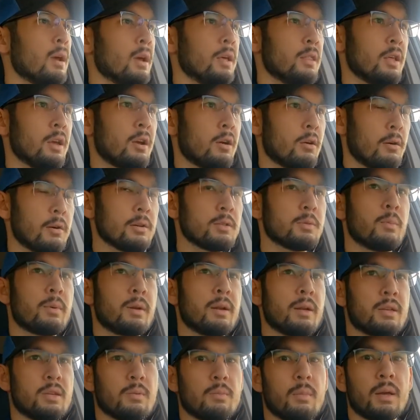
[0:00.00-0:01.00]
And they cost
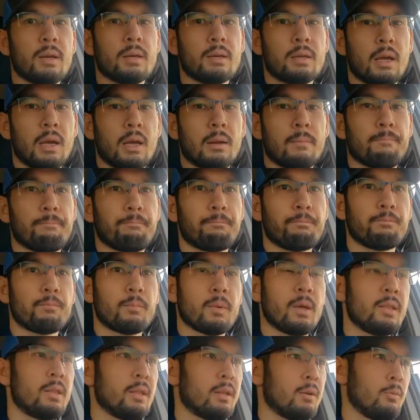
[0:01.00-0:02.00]
money to maintain.
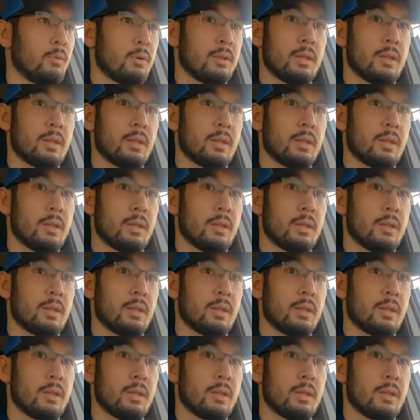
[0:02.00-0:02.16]
And then